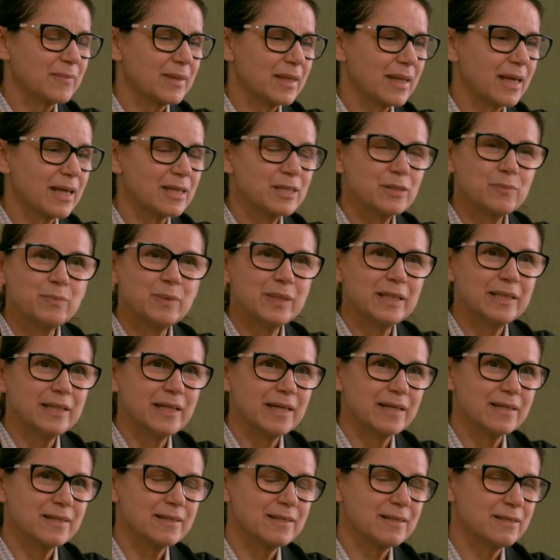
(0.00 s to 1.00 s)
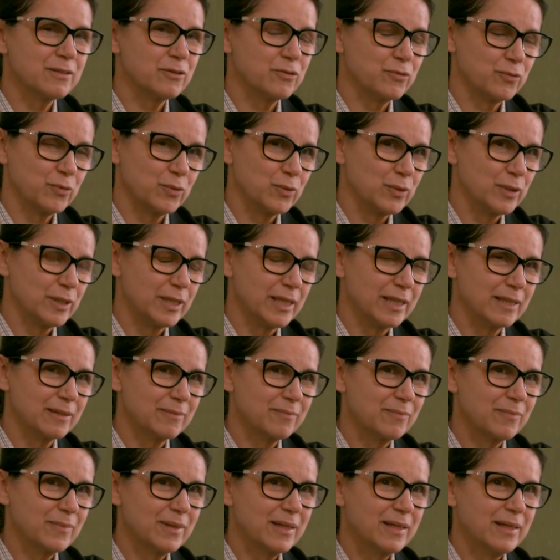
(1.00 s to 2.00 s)
experience it fully,
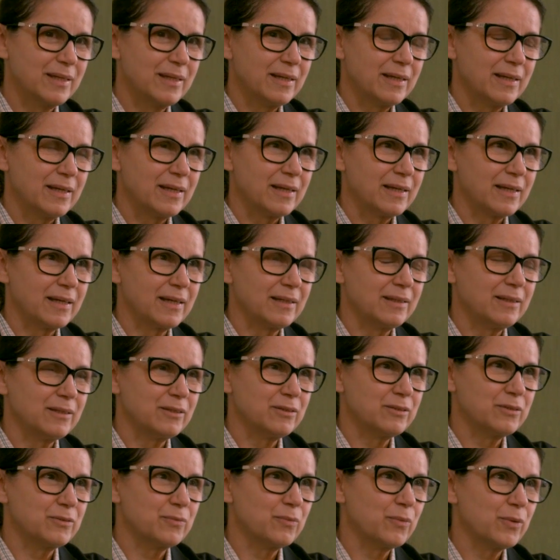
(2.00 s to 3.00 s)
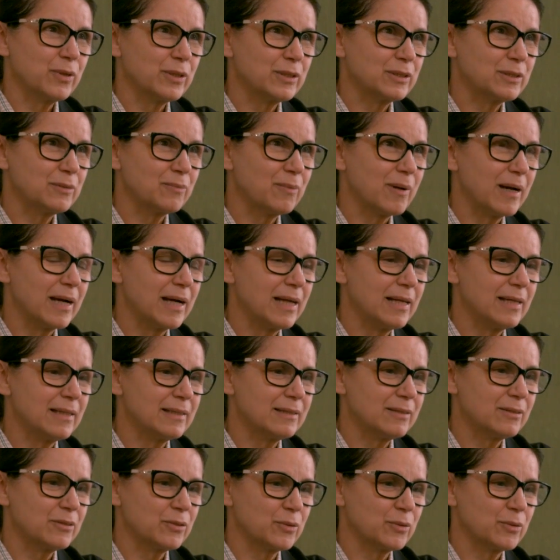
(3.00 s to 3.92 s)
and it's worthwhile